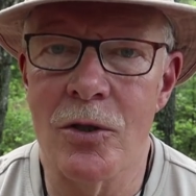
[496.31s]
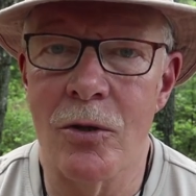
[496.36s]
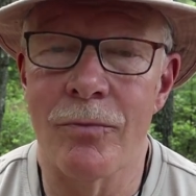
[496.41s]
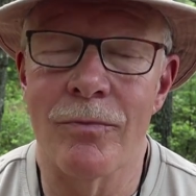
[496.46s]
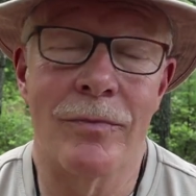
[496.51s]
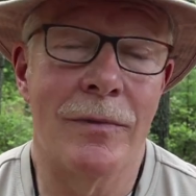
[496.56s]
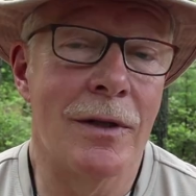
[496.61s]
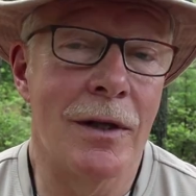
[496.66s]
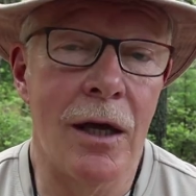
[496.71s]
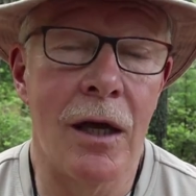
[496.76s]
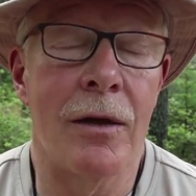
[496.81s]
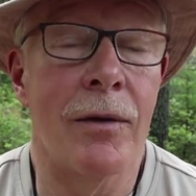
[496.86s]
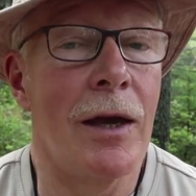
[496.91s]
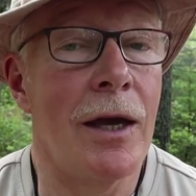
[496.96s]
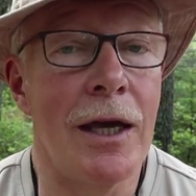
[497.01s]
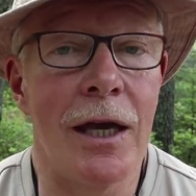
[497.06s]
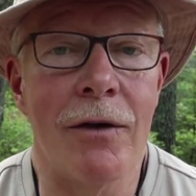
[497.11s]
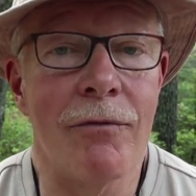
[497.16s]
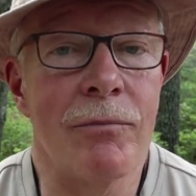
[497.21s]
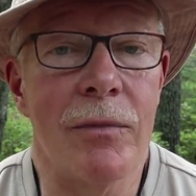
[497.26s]
So yeah,
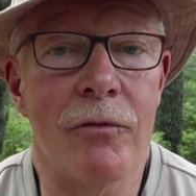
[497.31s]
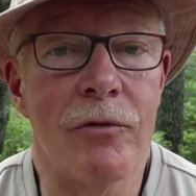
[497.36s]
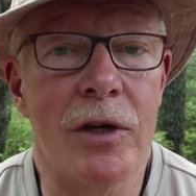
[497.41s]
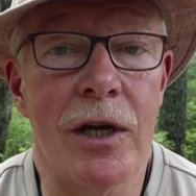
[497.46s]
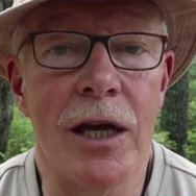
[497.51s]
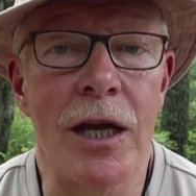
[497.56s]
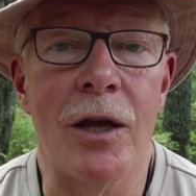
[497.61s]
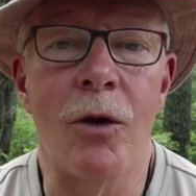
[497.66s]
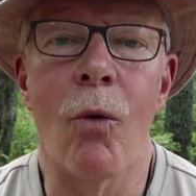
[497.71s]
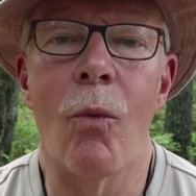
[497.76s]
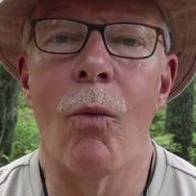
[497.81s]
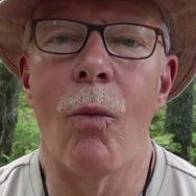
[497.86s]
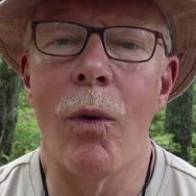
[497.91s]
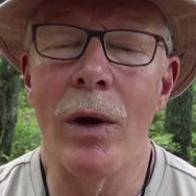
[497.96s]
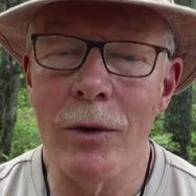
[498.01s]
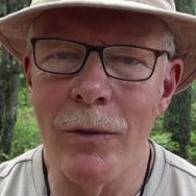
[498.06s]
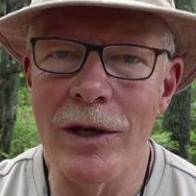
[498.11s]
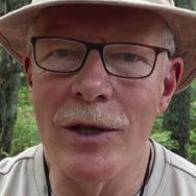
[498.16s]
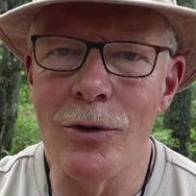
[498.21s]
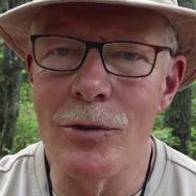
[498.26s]
I have them every day.
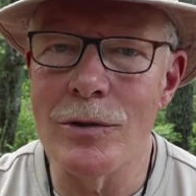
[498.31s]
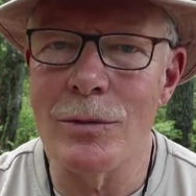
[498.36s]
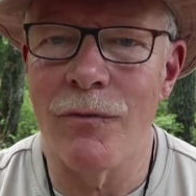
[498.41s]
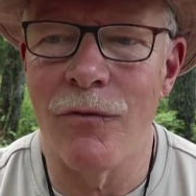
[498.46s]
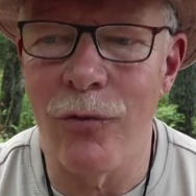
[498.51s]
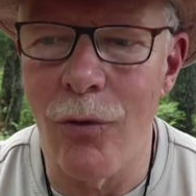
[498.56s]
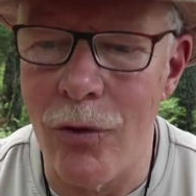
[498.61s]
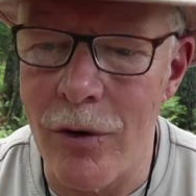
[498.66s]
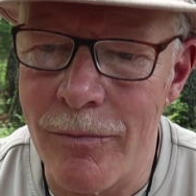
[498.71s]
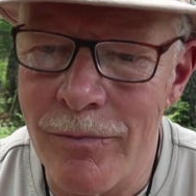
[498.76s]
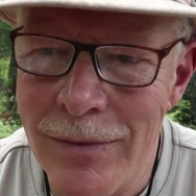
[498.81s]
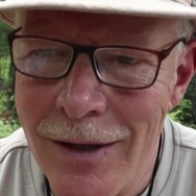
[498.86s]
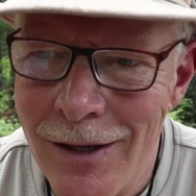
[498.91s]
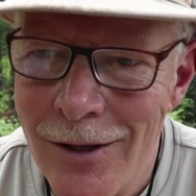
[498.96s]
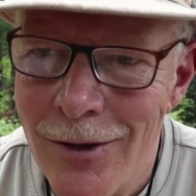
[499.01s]
What do I use them for?